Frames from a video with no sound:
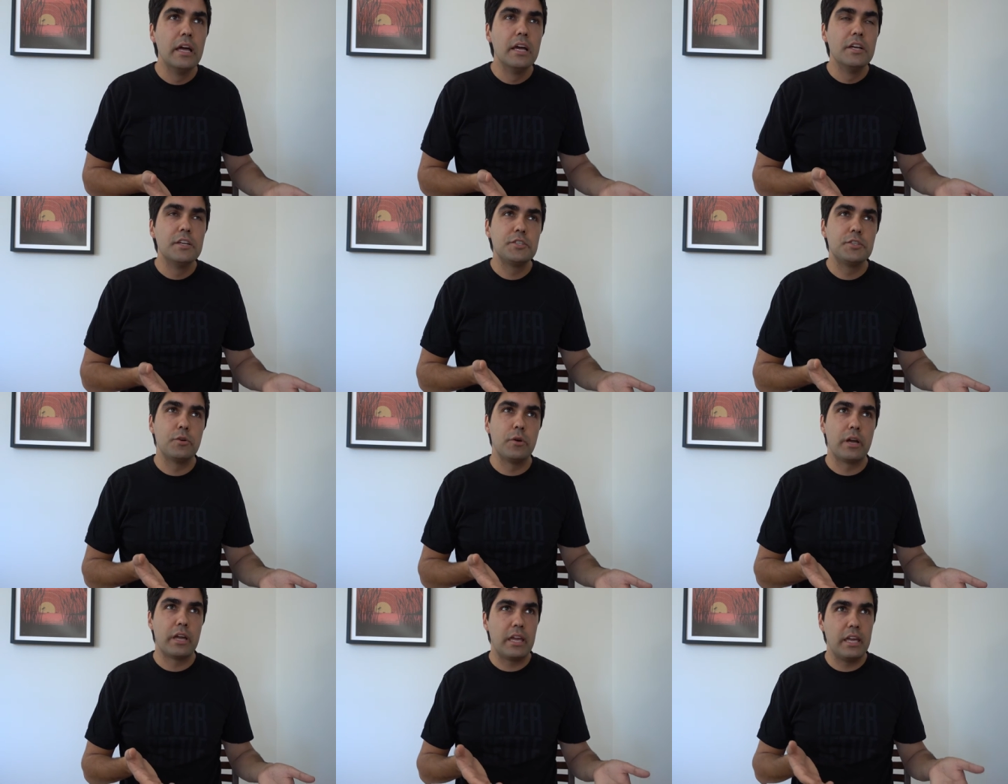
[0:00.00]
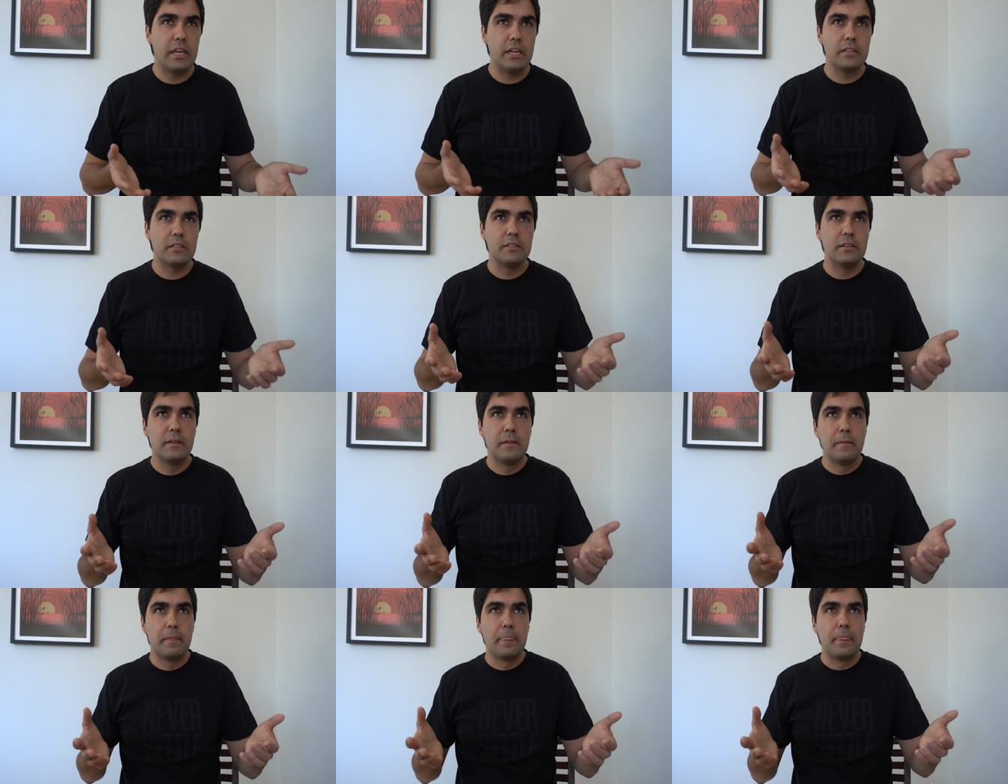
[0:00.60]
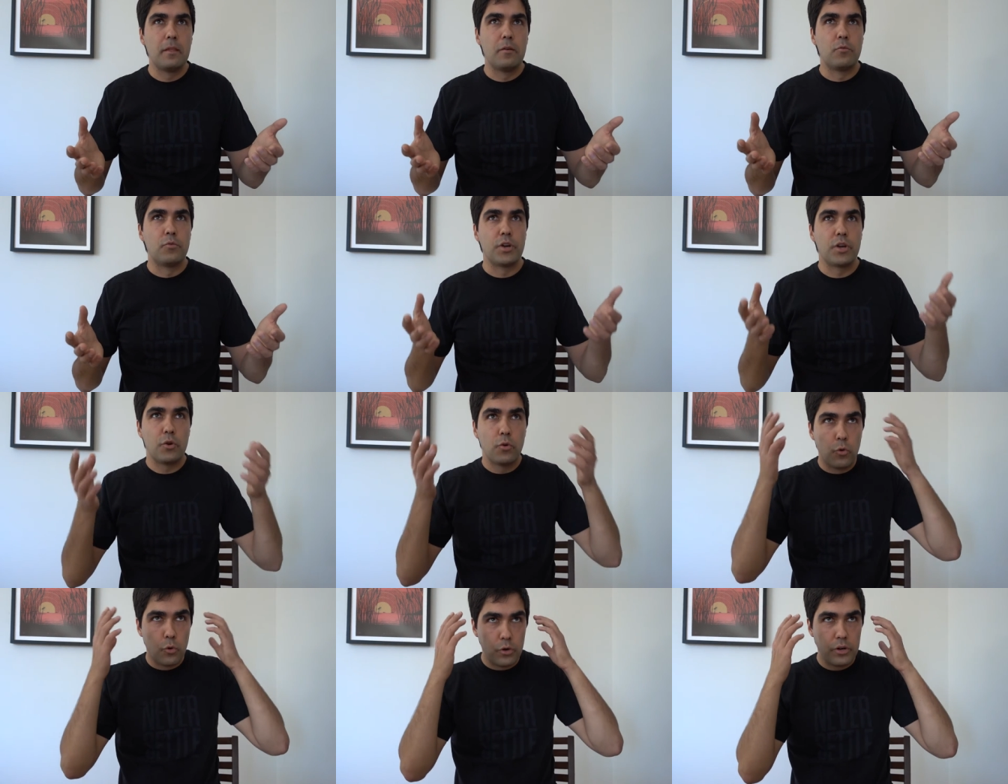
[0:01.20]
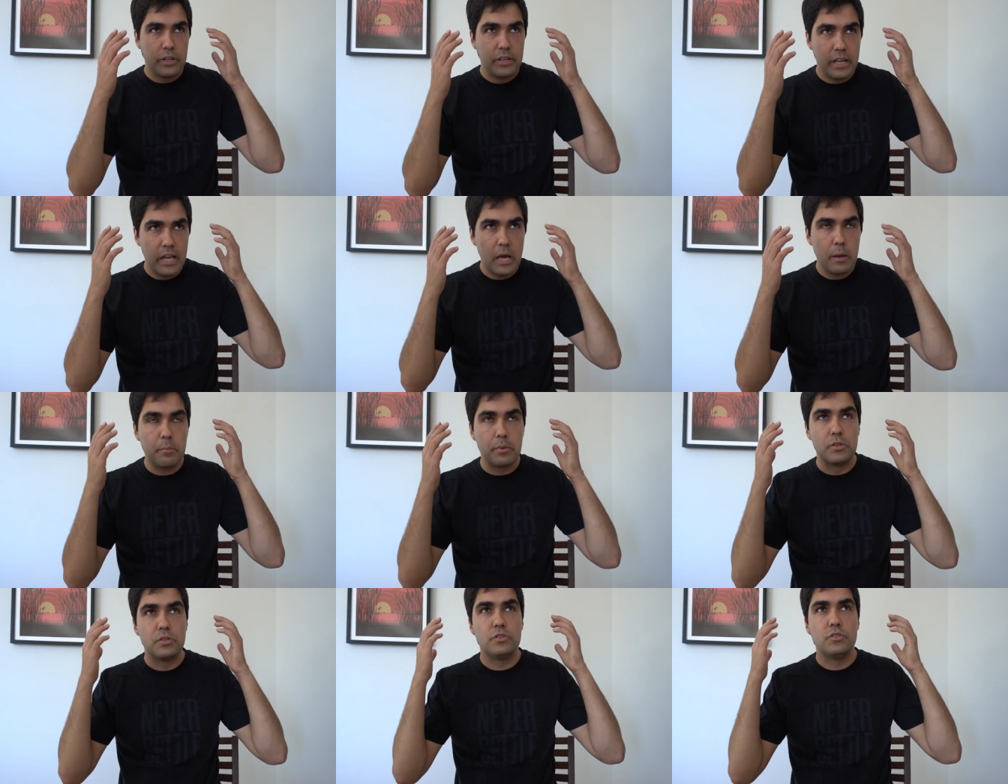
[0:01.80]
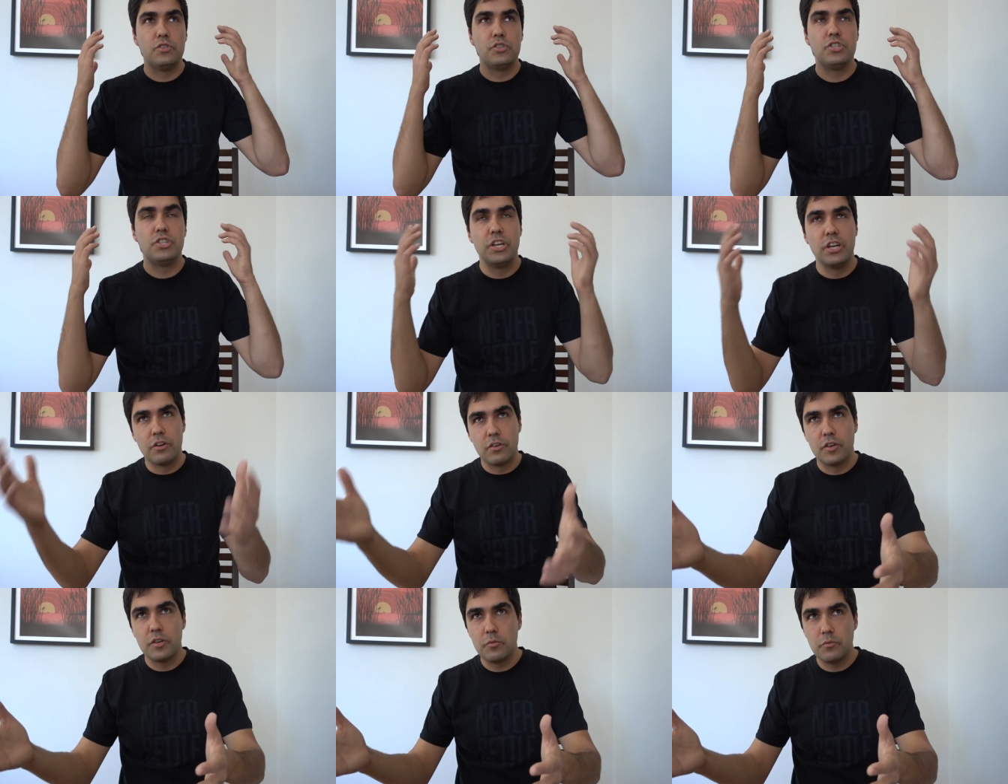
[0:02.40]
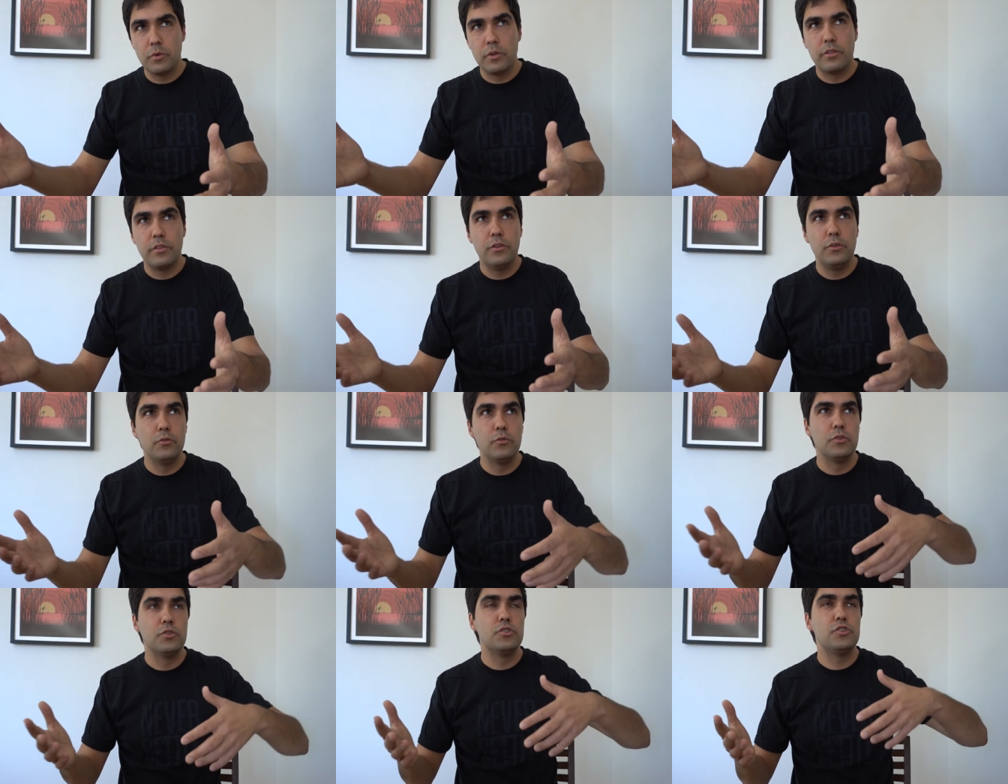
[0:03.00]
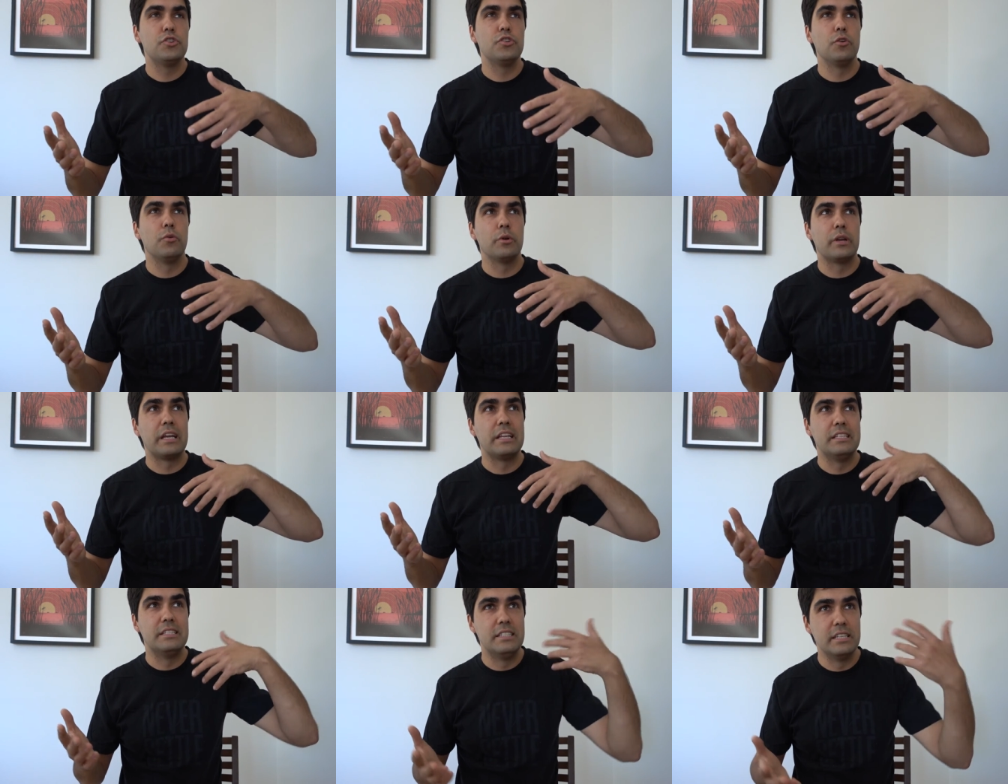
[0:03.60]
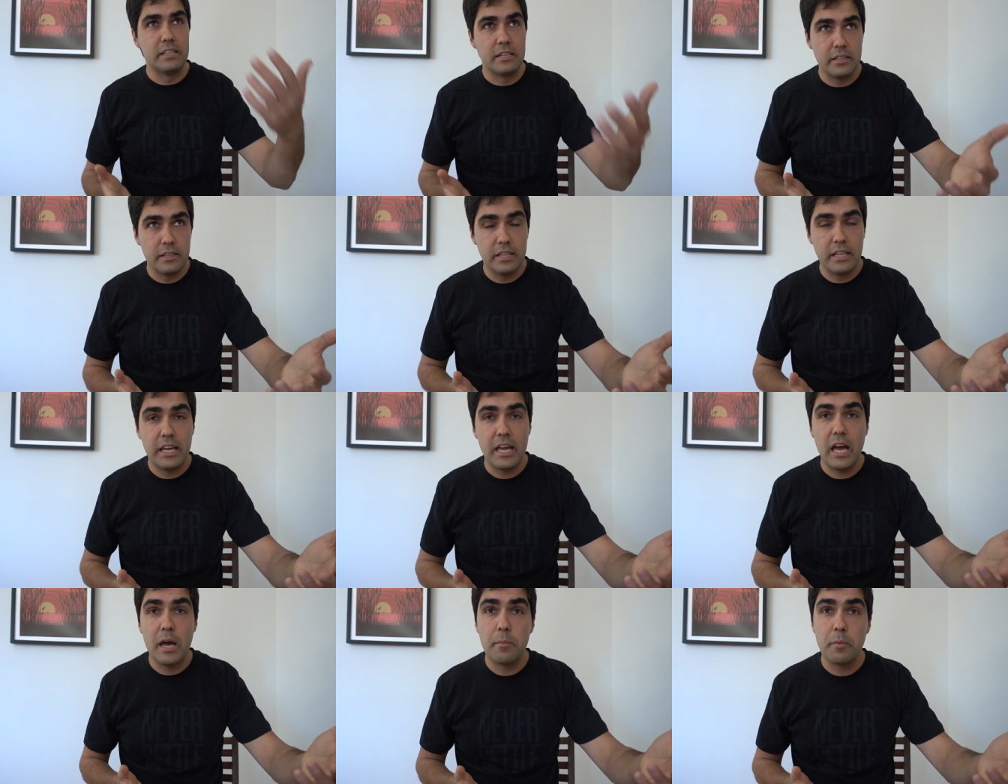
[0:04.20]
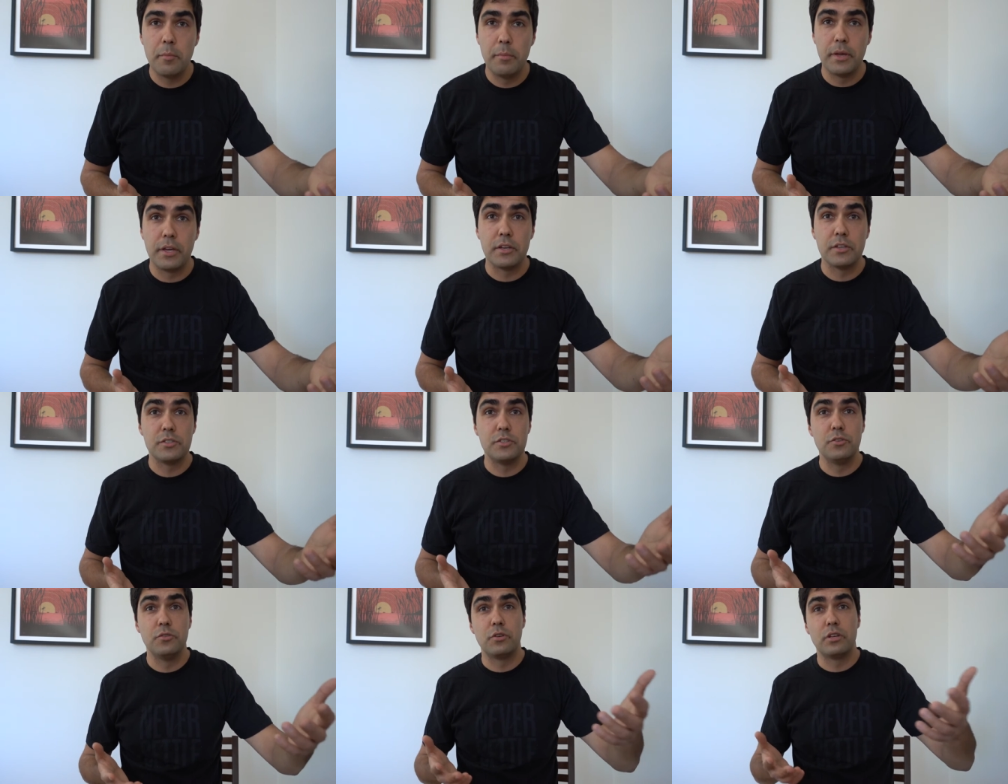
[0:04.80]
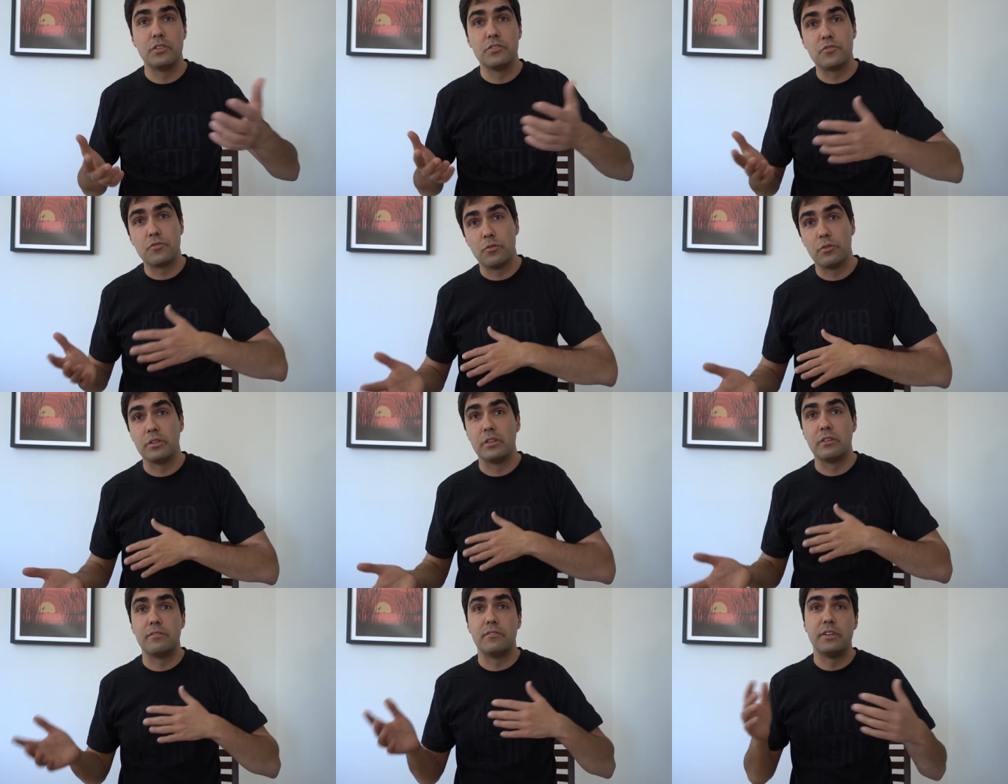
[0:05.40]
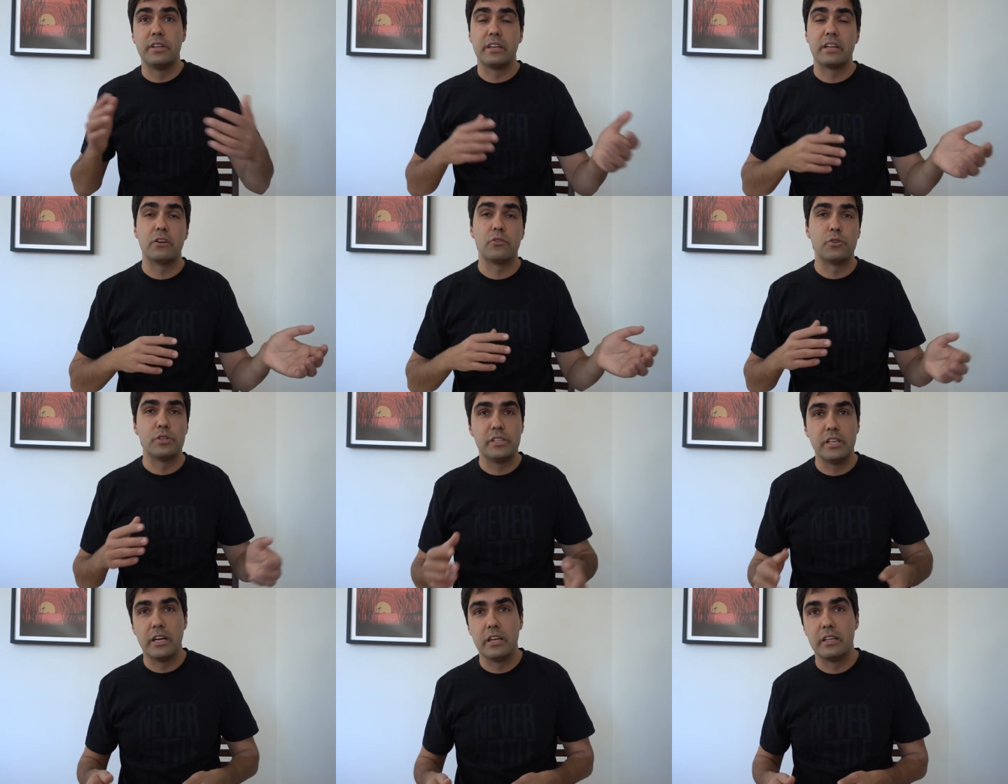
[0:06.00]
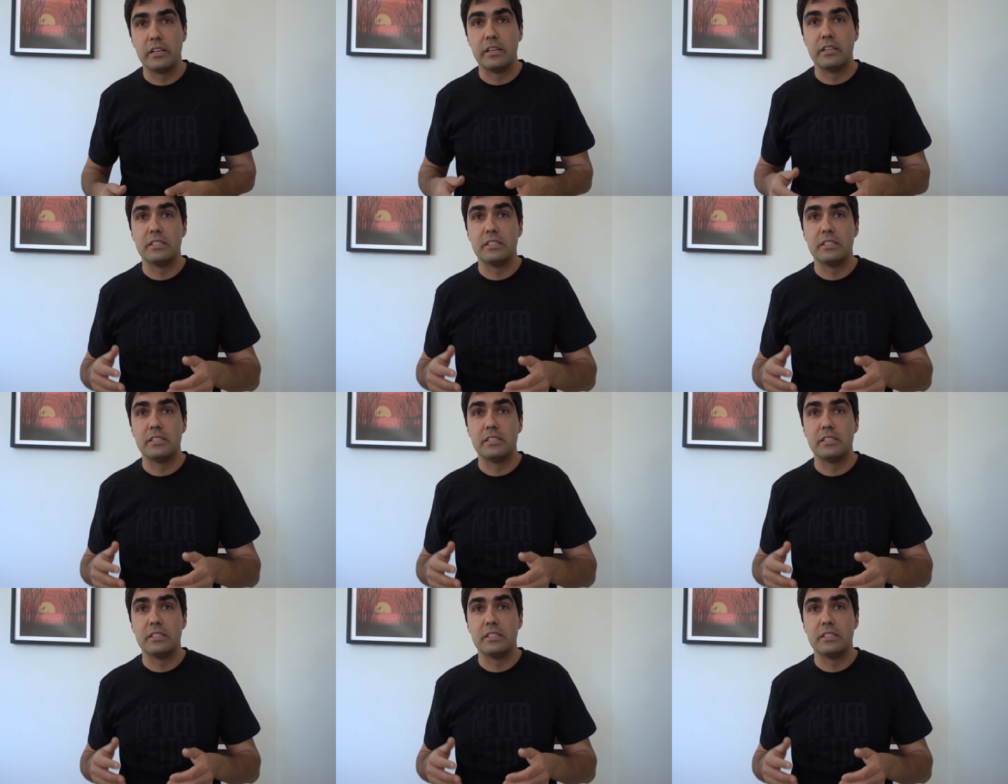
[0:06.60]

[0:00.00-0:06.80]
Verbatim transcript: So I can't record an app and share it with you and show what I did in the app because you control it via Cortana,